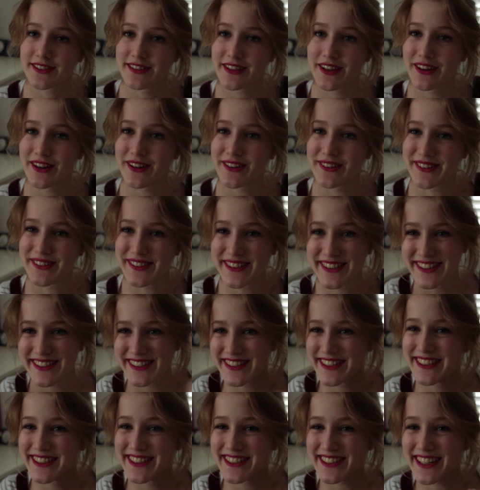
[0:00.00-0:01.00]
So,
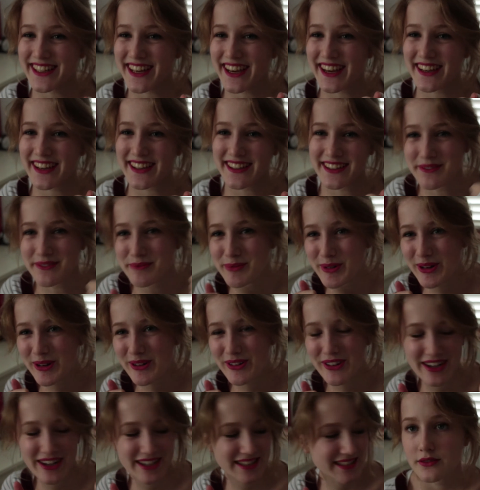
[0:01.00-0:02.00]
yay,
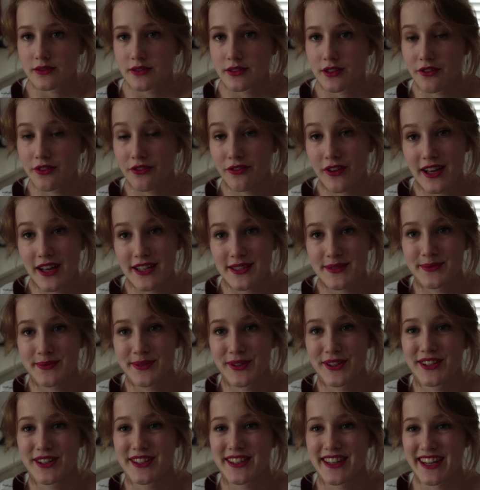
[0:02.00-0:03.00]
progress. The first
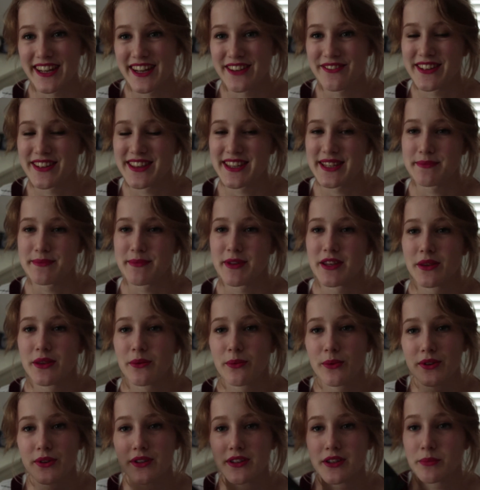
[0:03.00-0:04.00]
book that I read this month
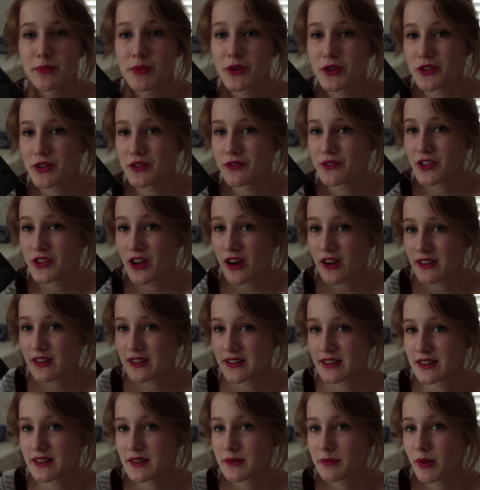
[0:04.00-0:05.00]
was The Beauty of
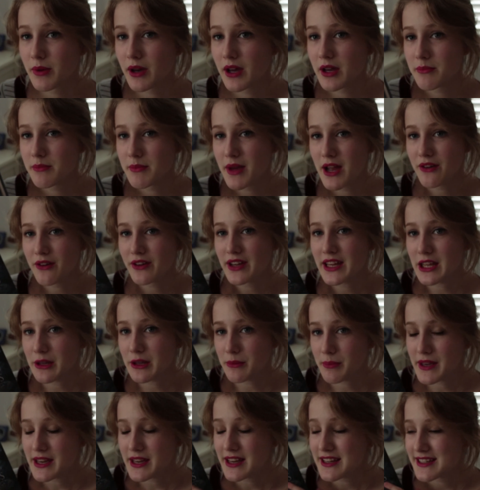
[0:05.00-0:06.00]
Darkness by Mary
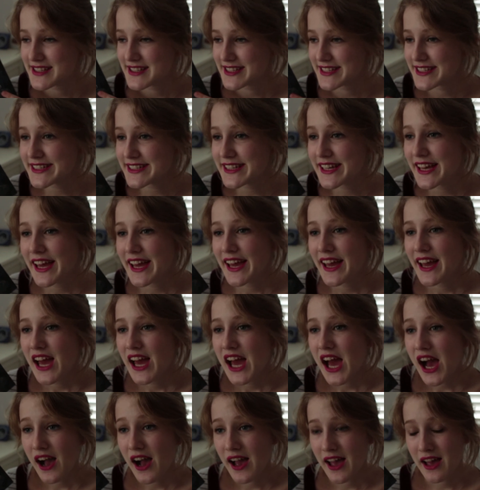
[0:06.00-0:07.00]
E. Pearson.
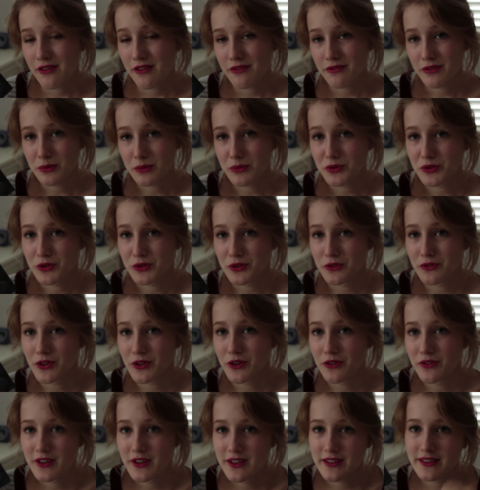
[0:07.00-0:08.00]
I have filmed a
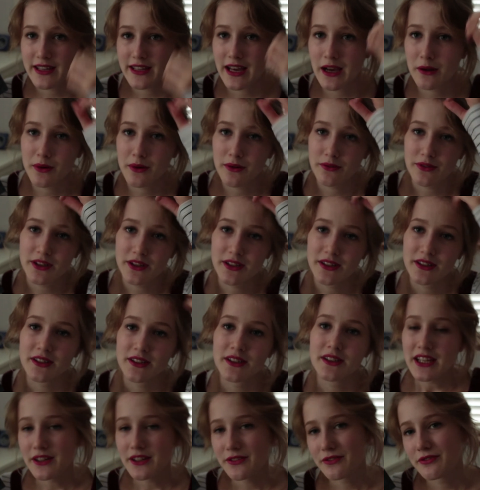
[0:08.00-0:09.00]
review of this, however,
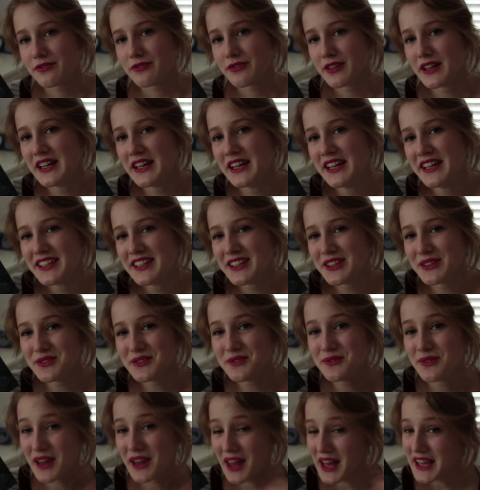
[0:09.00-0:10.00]
if
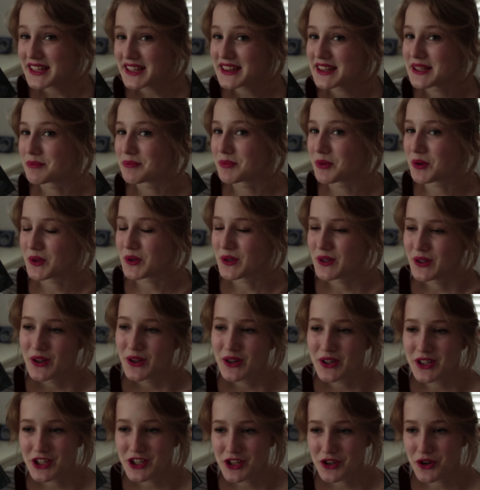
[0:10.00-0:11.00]
you like the book a
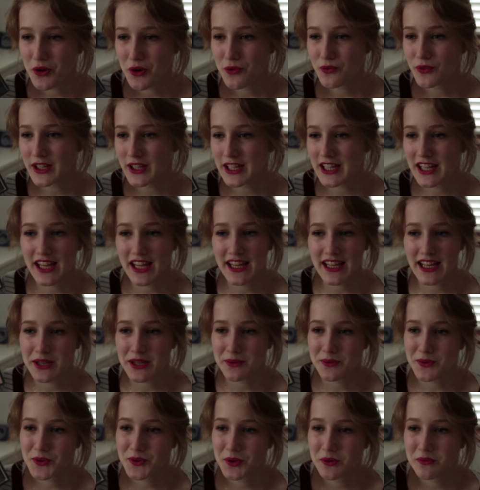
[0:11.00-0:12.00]
lot and you don't really like
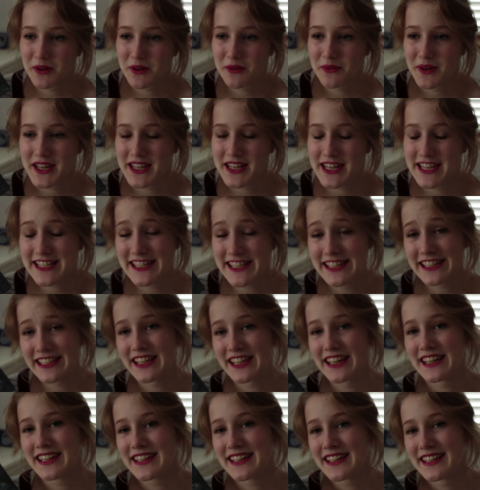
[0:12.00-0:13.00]
anyone talking about why they
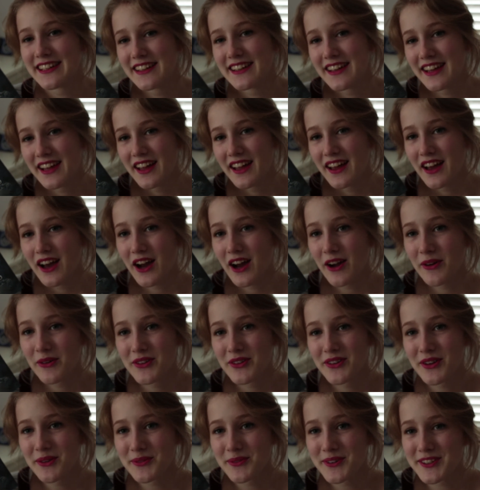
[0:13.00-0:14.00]
didn't like it, I
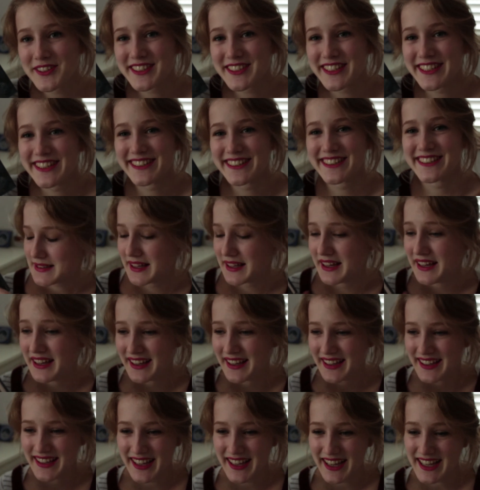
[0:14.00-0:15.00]
would not watch it.
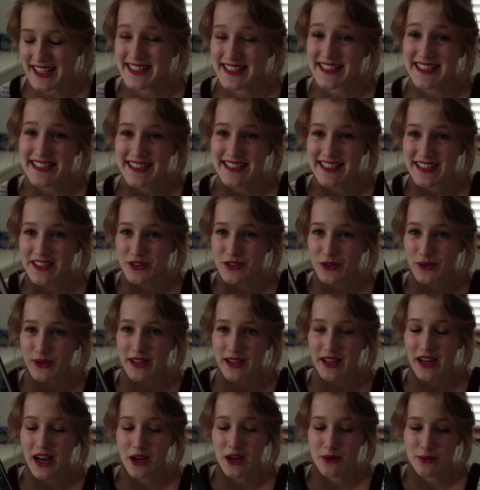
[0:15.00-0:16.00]
So I didn't
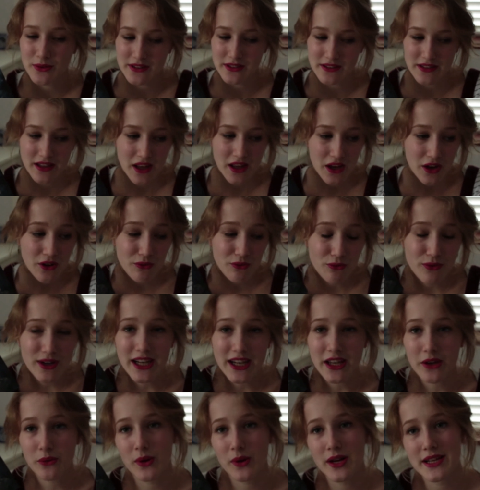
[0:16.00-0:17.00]
enjoy it. I was
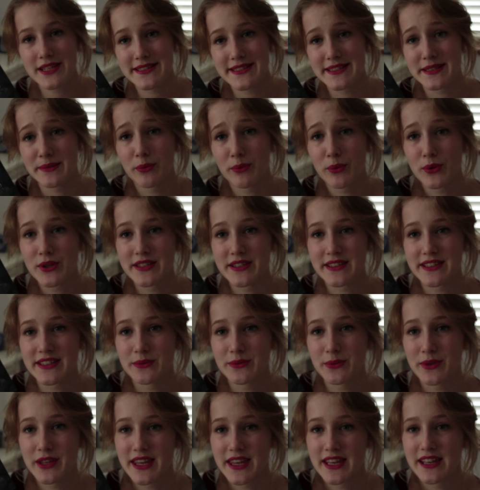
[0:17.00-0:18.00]
really quite
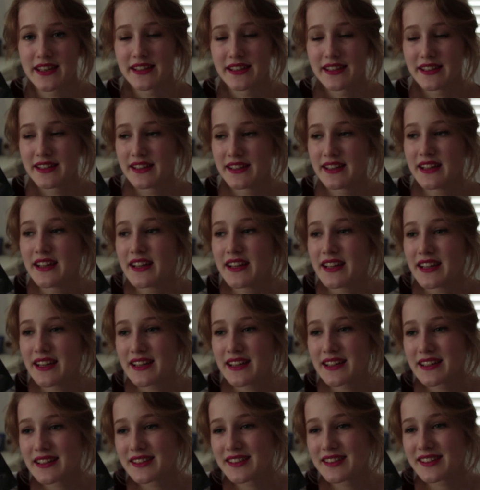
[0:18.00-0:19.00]
disappointed with it.
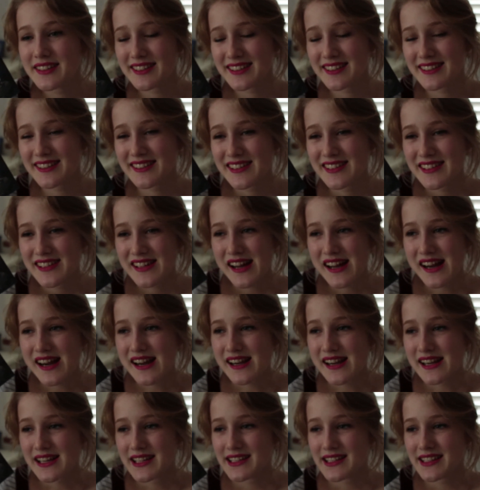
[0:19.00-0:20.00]
It just,
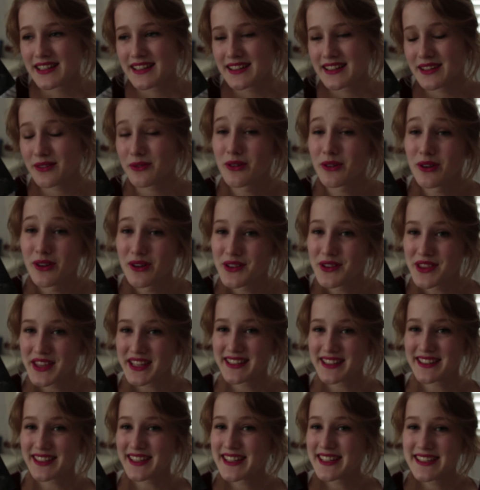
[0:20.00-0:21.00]
there were a lot of
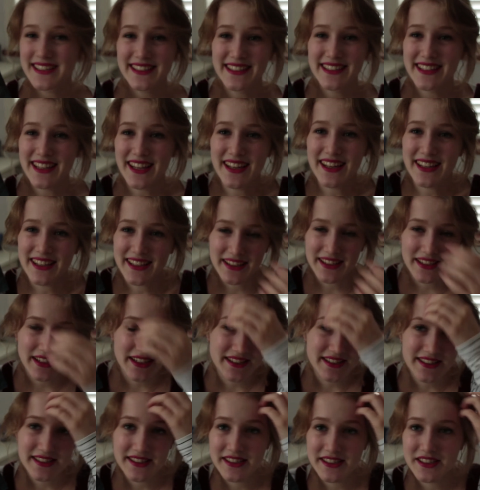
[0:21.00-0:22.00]
things that I didn't like and
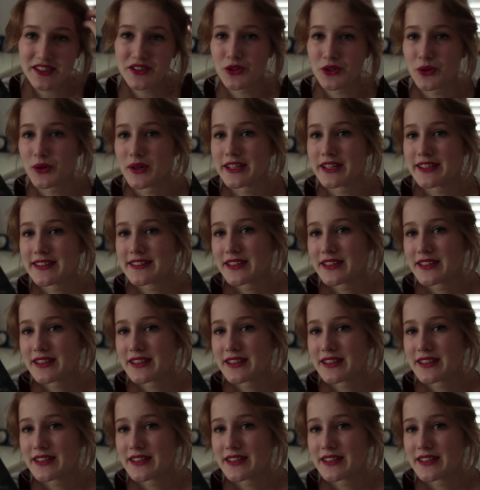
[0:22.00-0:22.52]
I didn't enjoy.